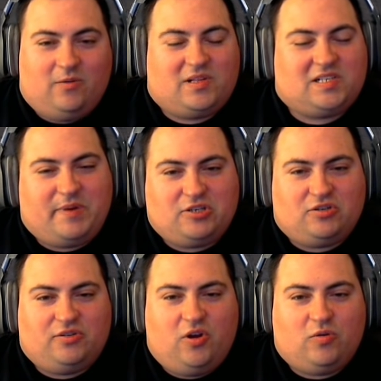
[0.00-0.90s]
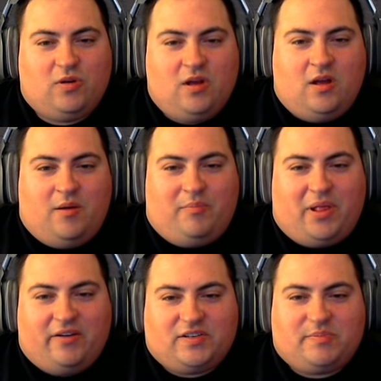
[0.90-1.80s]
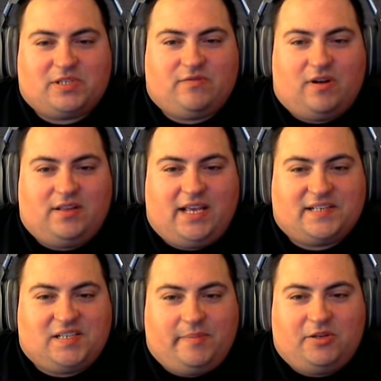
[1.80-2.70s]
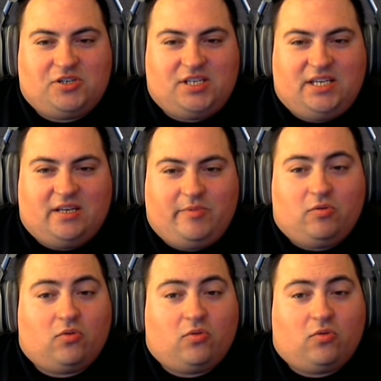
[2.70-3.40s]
With a special note, Players must run the SWGEmu